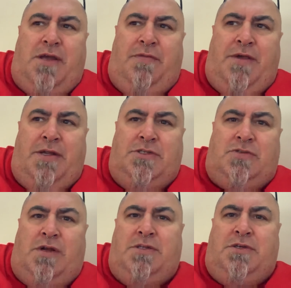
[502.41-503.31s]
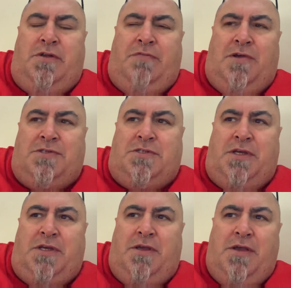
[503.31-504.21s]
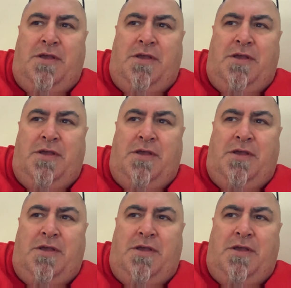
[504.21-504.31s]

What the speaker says: and then straight into university.